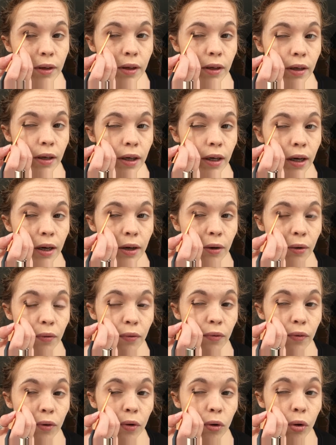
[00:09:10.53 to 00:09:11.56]
and kind
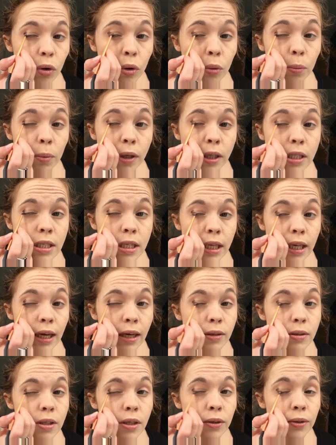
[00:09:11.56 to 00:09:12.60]
of up into the
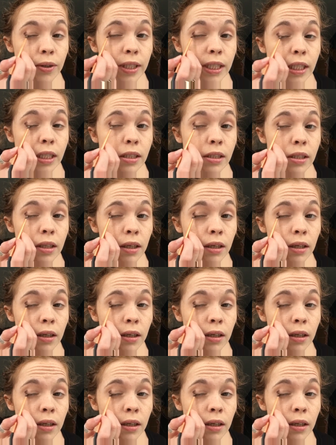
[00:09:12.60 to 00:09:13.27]
outer crease.